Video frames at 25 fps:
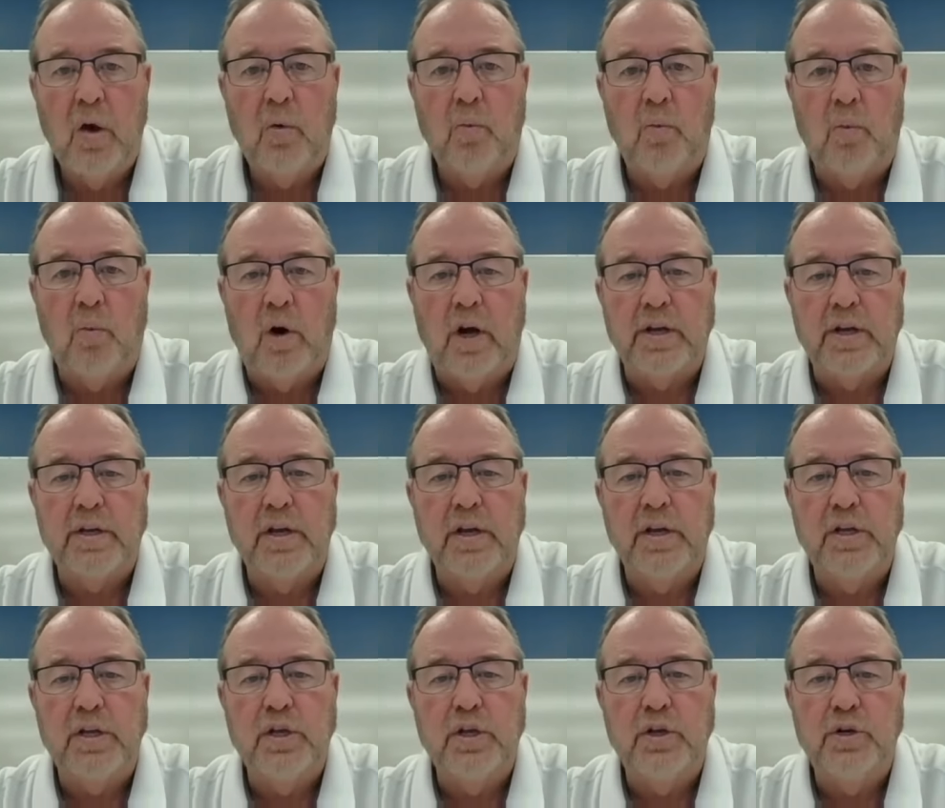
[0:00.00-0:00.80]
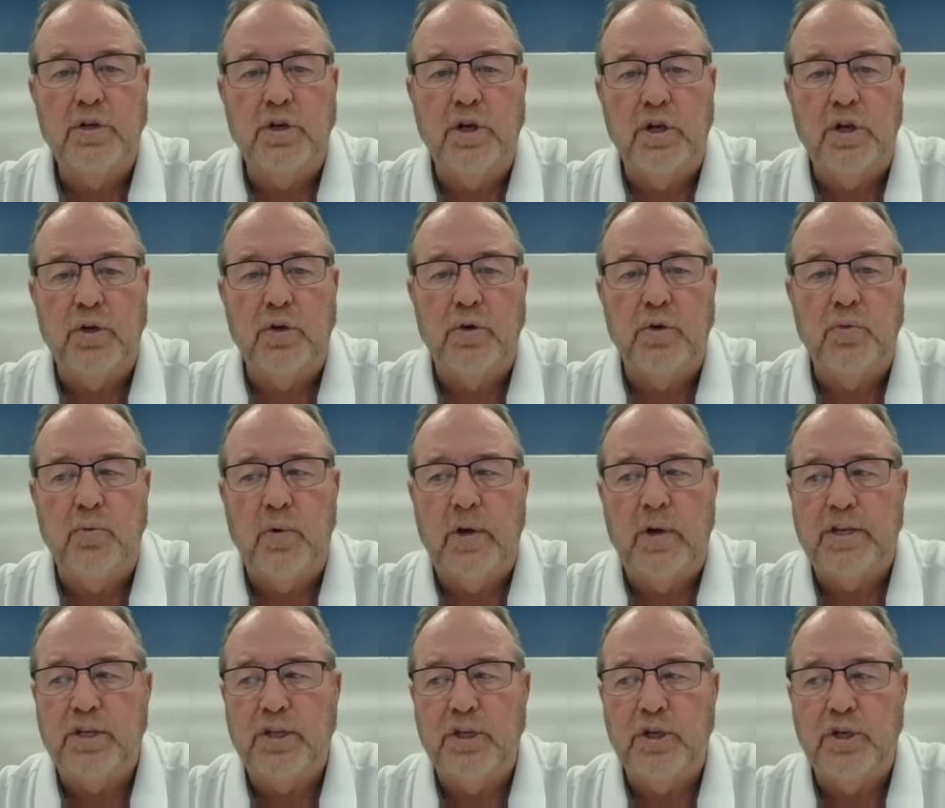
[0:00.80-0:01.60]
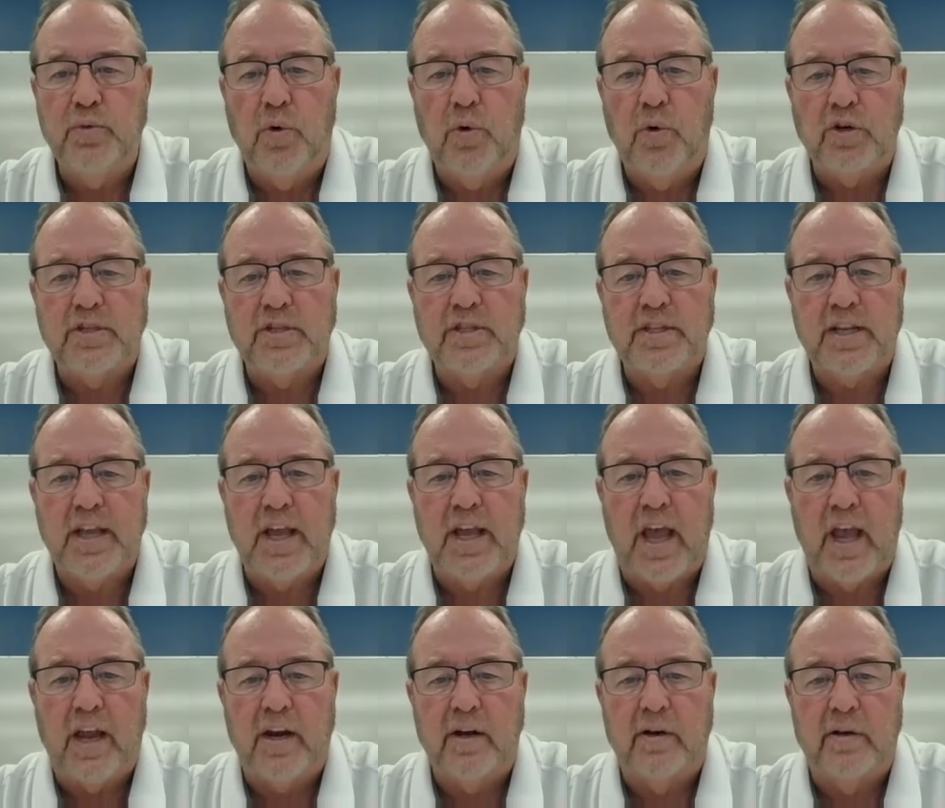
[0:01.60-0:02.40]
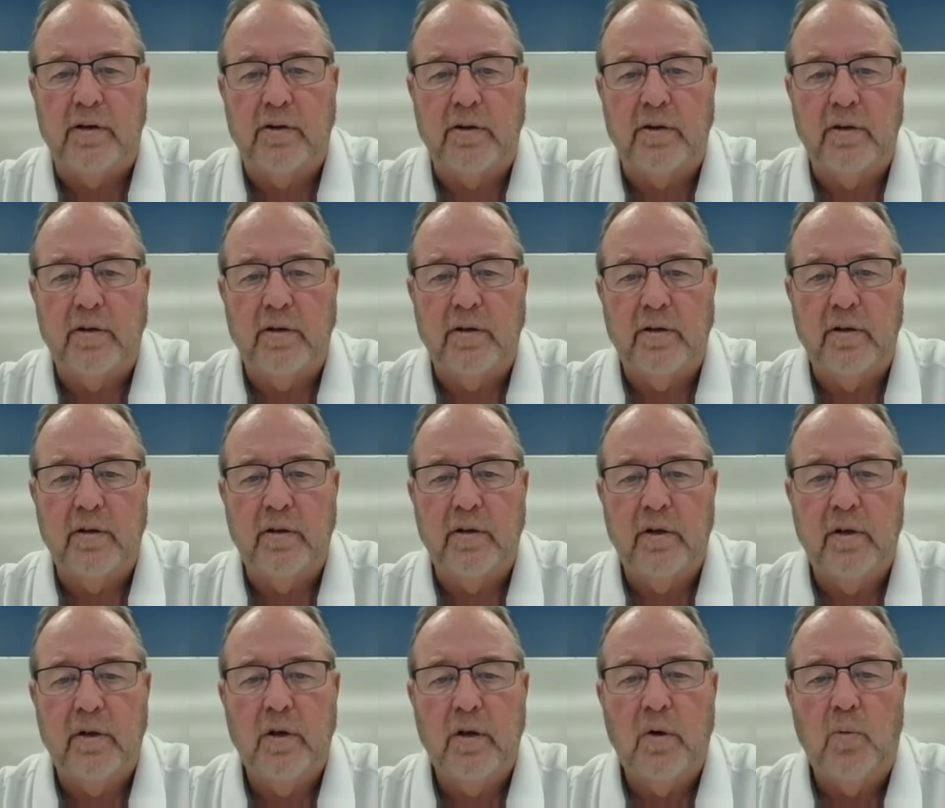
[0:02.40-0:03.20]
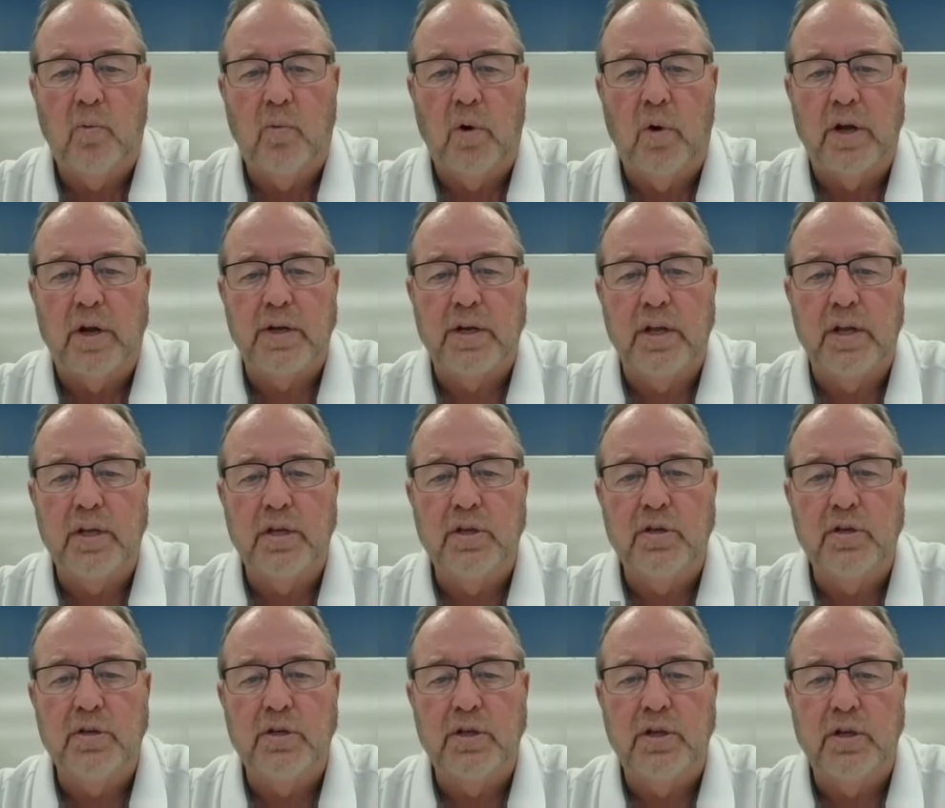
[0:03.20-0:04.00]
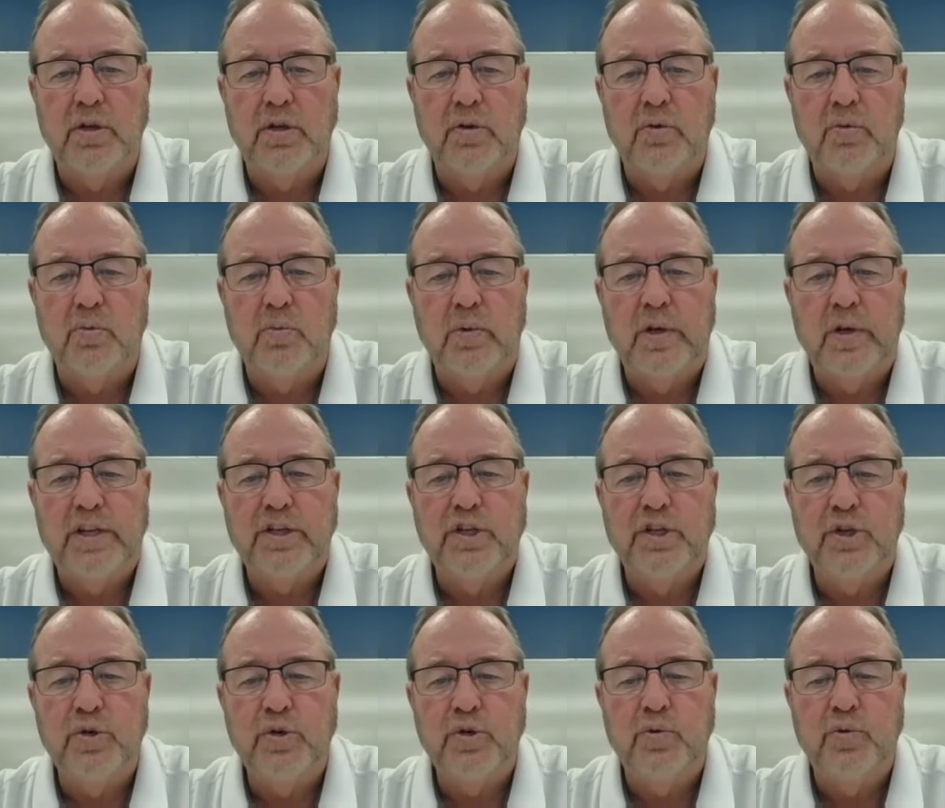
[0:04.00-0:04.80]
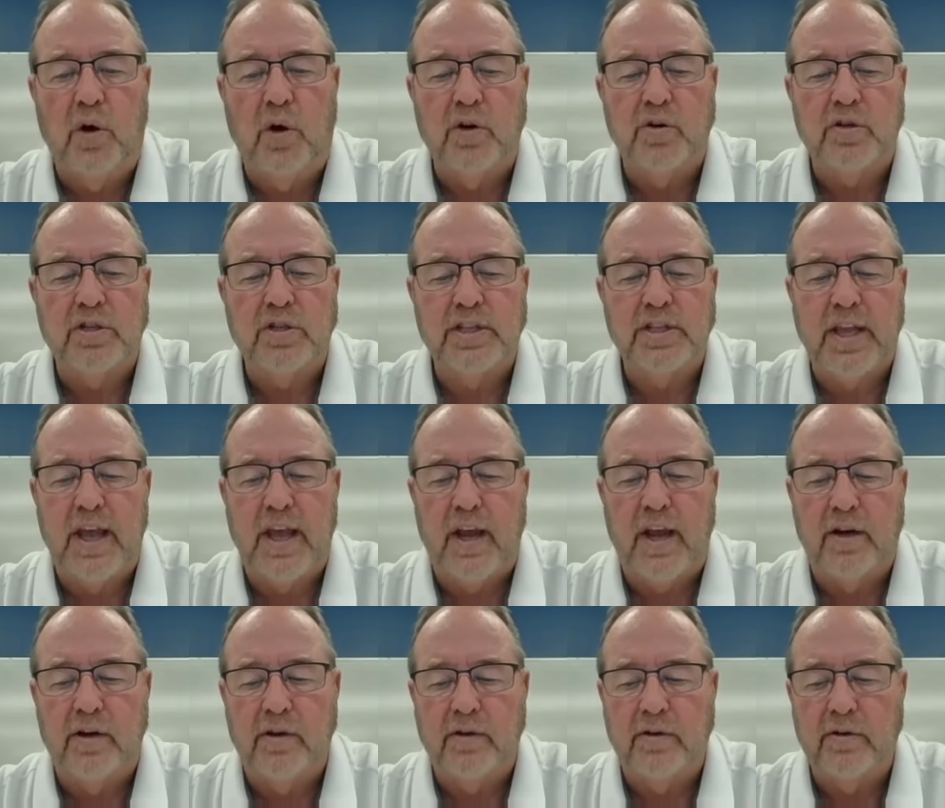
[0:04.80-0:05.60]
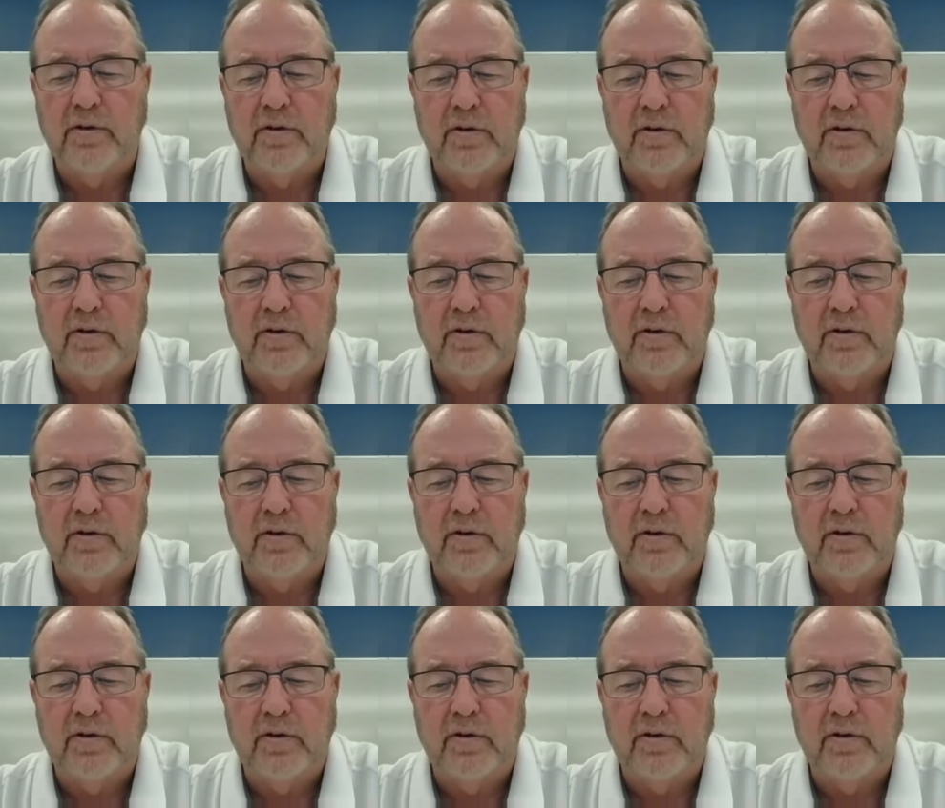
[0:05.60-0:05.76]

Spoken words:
what do you do when you are scared? What do you do when you are scared?